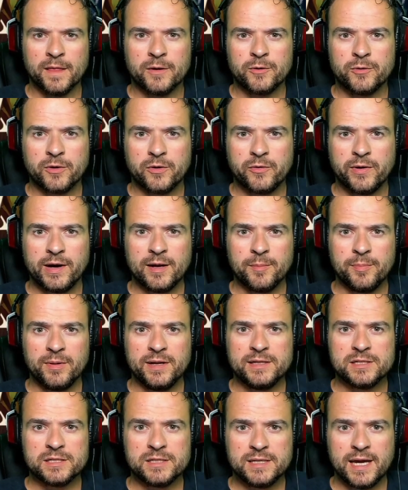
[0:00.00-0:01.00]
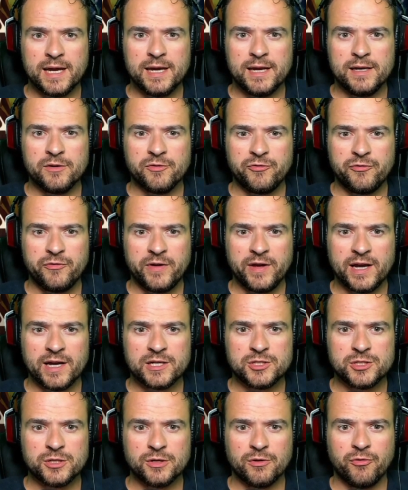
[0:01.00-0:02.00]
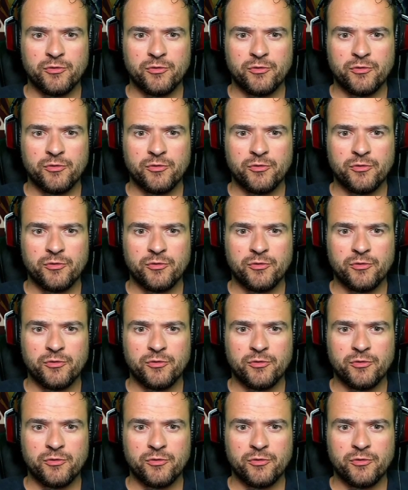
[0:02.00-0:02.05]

Regrettably today the faction